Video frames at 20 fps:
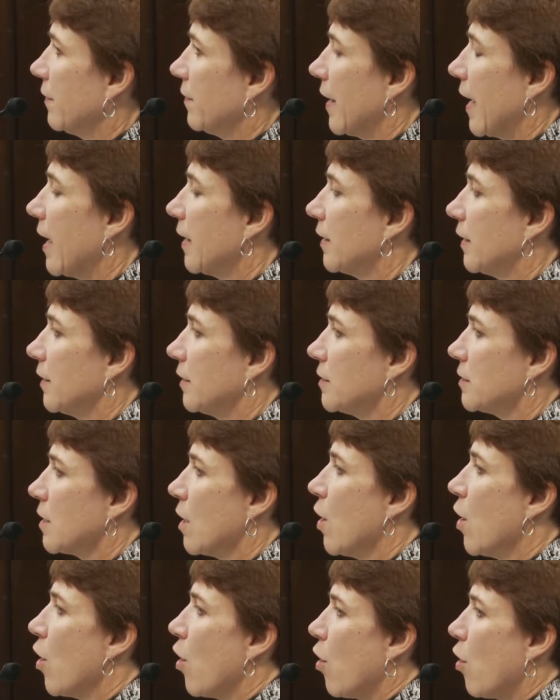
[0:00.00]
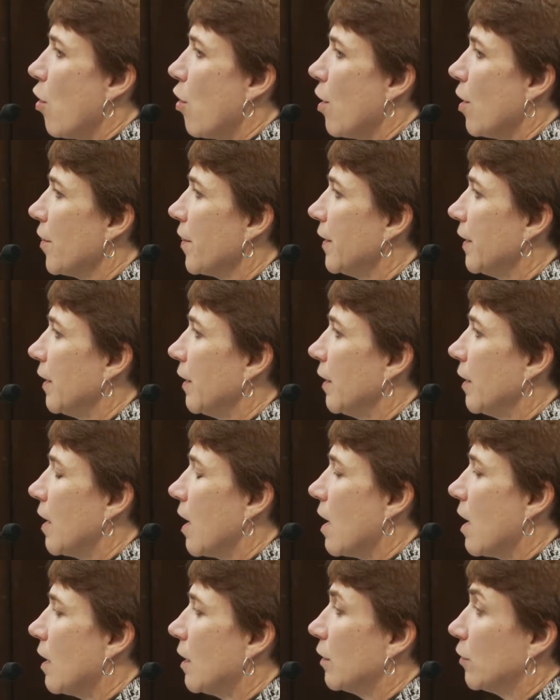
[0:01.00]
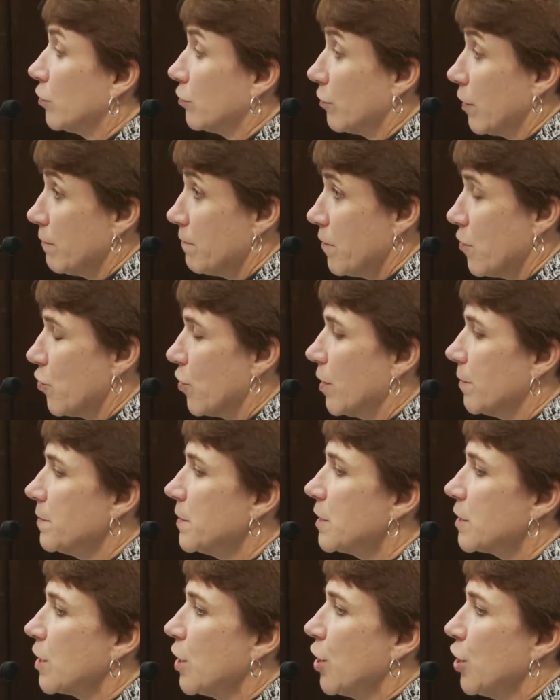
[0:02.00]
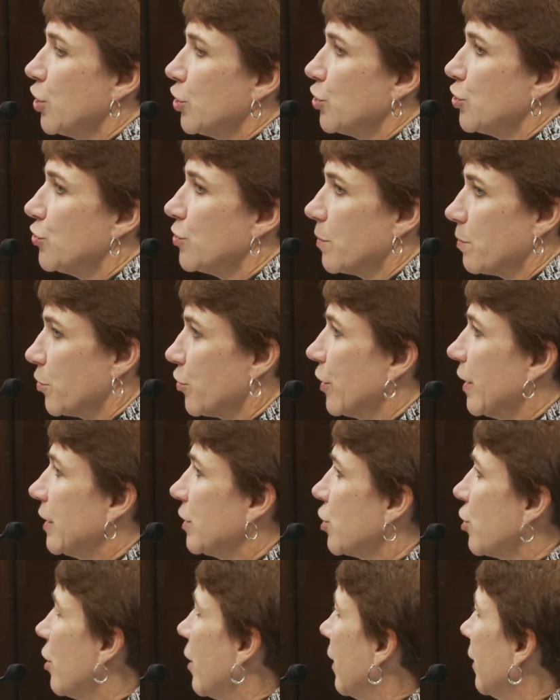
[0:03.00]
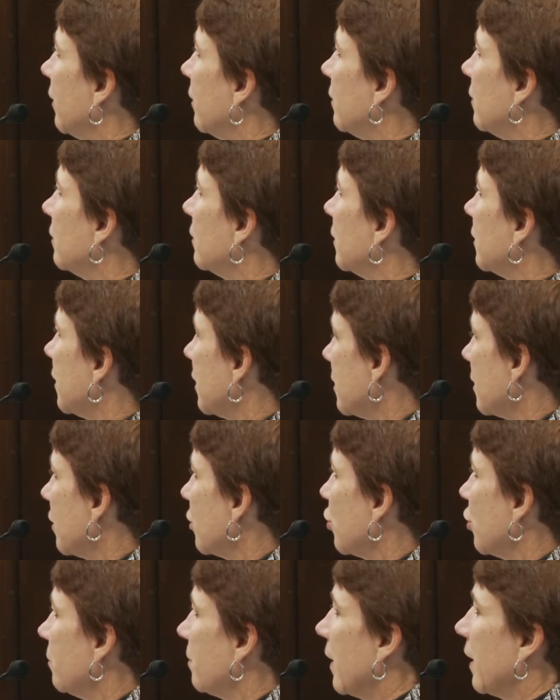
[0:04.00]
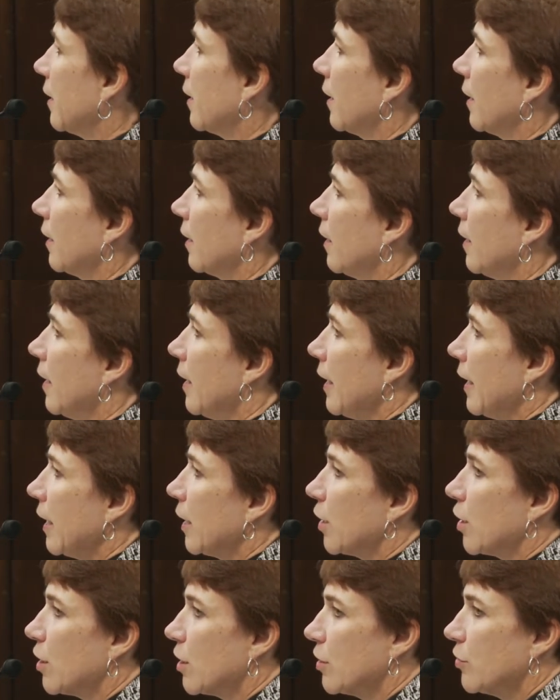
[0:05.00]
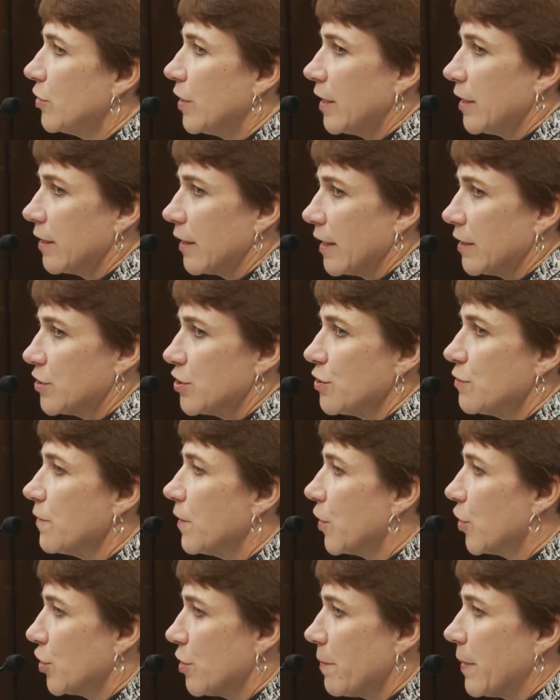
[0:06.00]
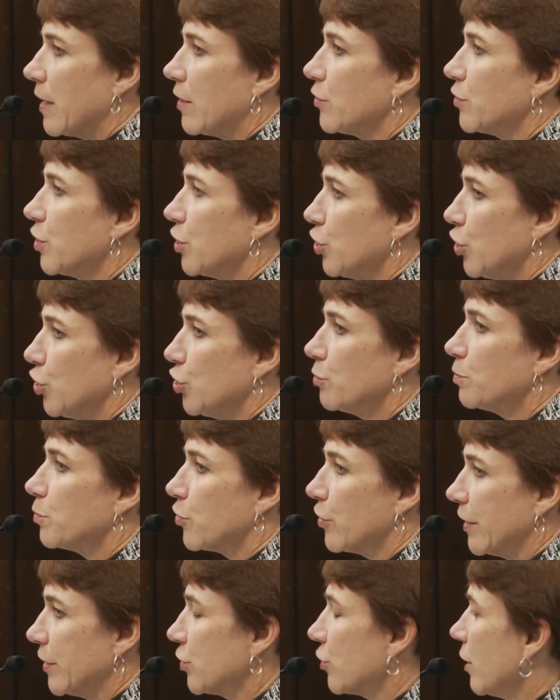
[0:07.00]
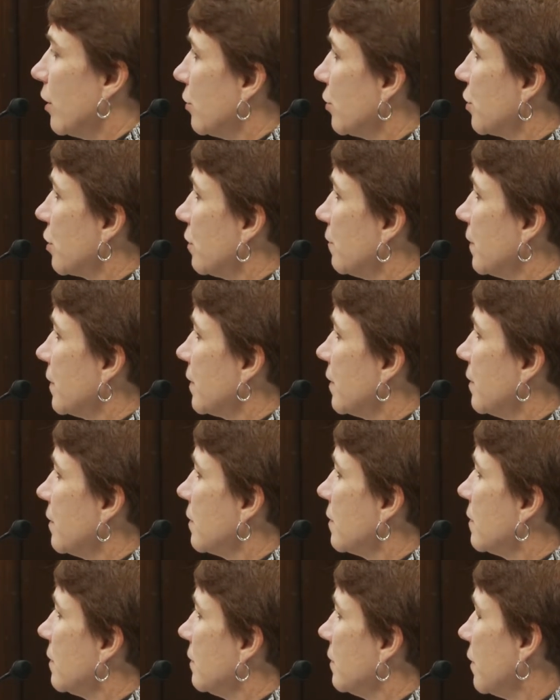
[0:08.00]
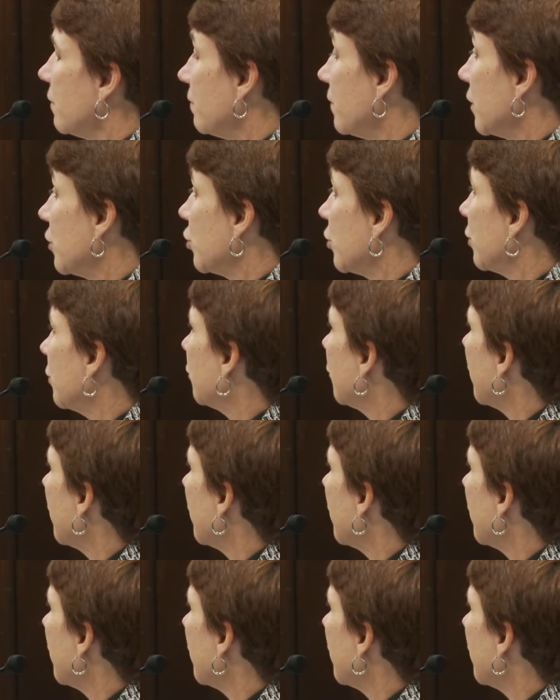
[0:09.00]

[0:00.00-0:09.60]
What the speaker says: and that is all the reforms to the pretrial decision-making, including, as you've heard about, the new pretrial services division